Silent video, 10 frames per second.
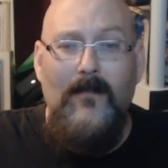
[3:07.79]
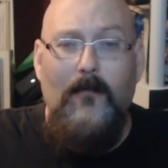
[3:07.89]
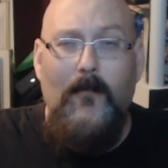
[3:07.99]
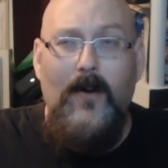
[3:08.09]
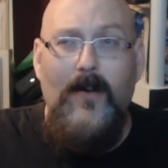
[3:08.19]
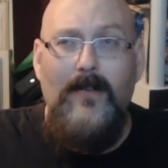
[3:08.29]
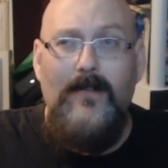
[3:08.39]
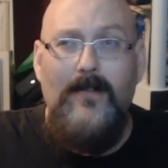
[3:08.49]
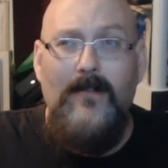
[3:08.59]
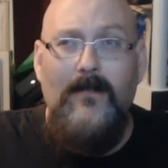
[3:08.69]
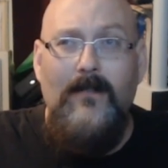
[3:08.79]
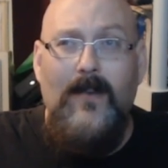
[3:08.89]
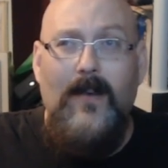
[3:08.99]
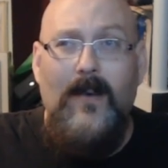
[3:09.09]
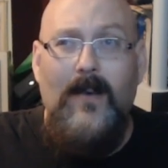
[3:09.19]
was
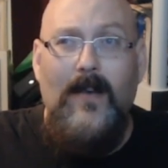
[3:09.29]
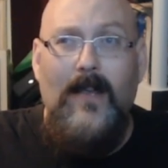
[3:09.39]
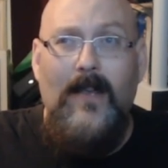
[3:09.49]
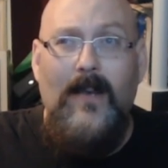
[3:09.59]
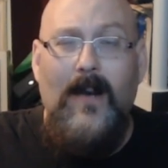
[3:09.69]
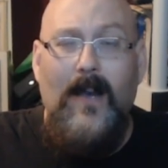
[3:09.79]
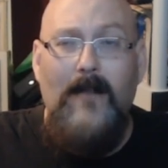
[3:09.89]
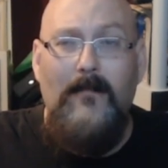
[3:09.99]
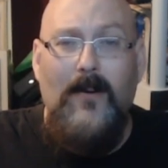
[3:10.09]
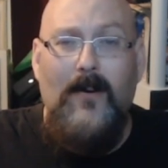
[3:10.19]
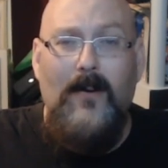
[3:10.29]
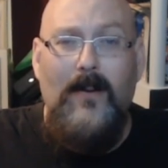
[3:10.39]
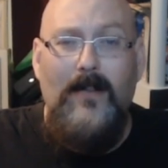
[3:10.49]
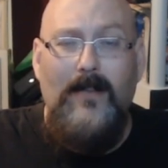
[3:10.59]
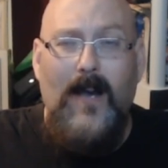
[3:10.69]
uh, a item called
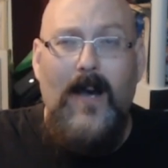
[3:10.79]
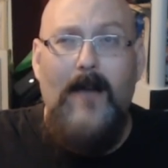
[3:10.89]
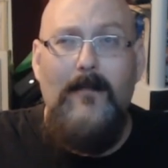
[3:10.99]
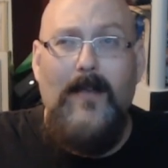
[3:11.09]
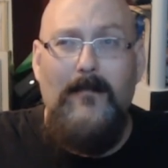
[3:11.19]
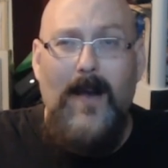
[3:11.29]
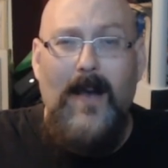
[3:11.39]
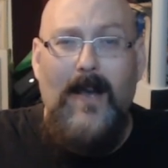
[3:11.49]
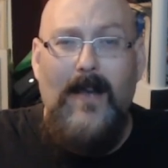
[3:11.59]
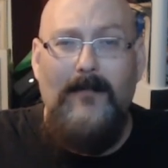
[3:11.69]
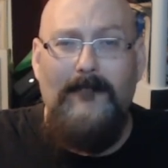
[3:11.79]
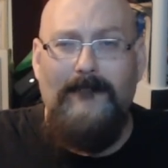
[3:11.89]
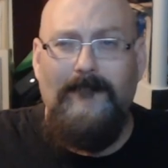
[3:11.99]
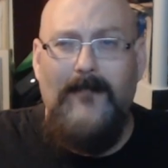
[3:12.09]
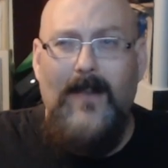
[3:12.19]
an atomic Pi.
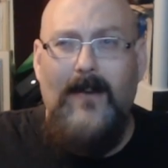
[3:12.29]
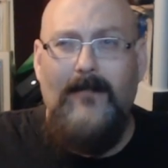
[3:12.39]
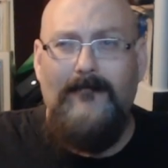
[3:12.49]
Now,